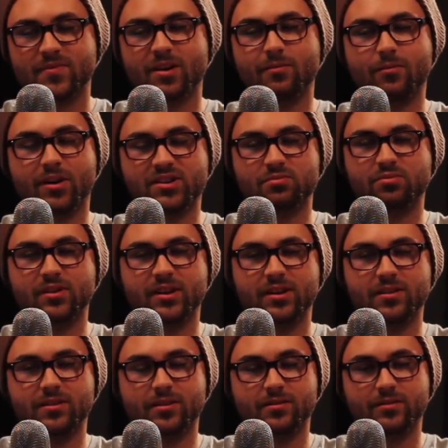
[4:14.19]
I've watched plenty
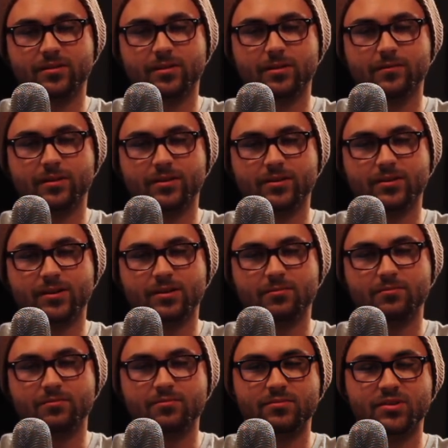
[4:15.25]
of other
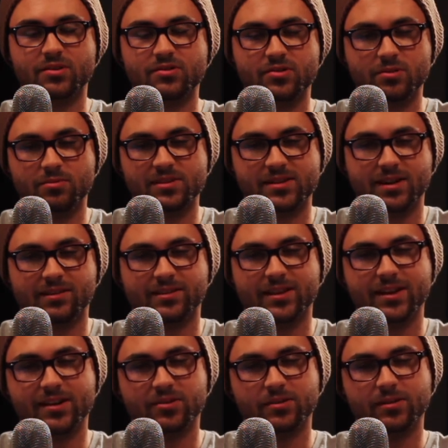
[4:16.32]
YouTubers out
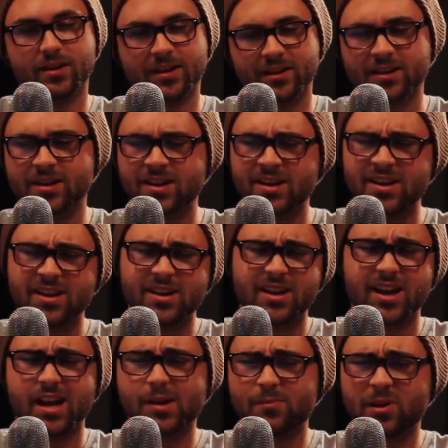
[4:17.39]
there, and they're like,
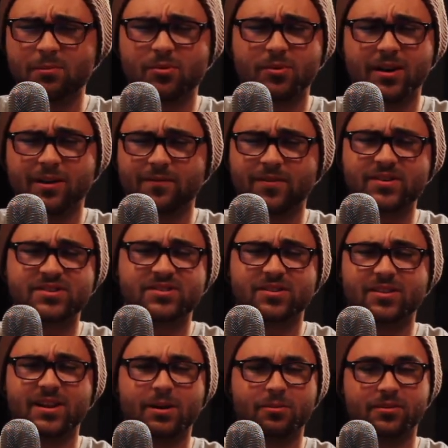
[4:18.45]
I remember when I first
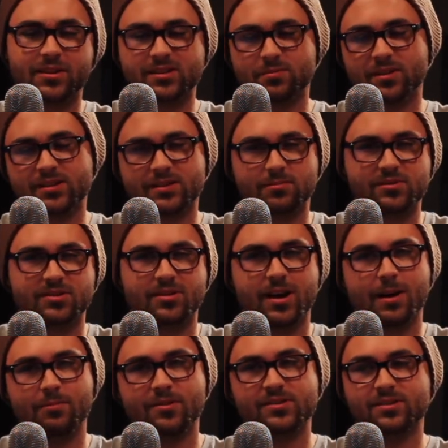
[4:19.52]
started out with this many
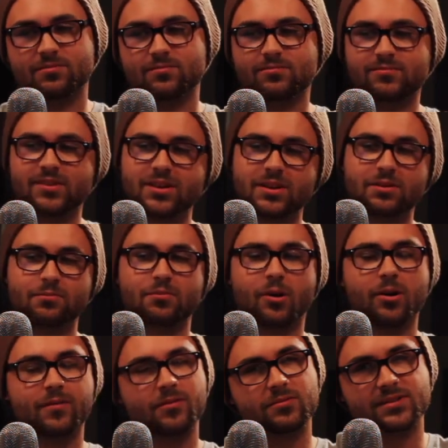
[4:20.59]
subscribers, and
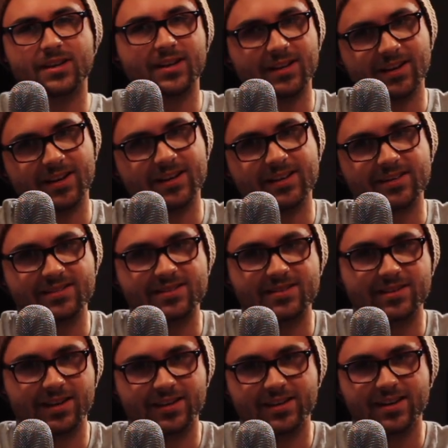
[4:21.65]
part of it was kind of nice,
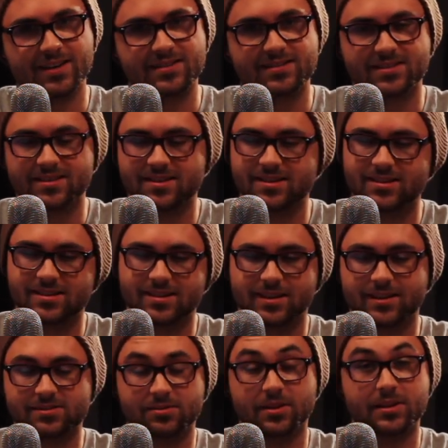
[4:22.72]
I guess.
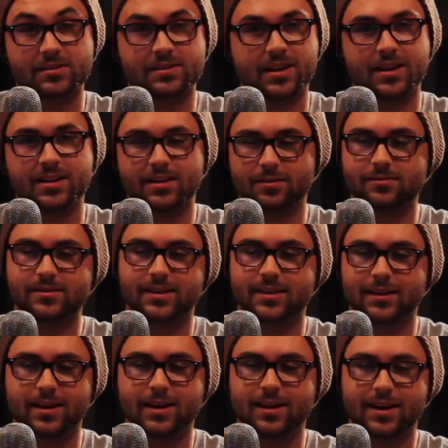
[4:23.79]
That's what they said, and I was
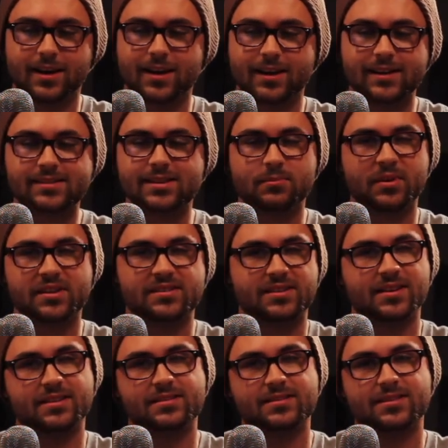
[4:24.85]
like, I guess that makes
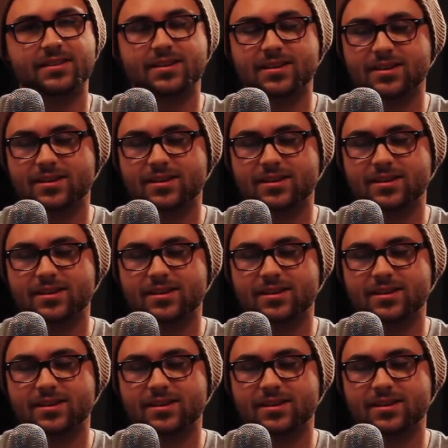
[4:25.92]
sense.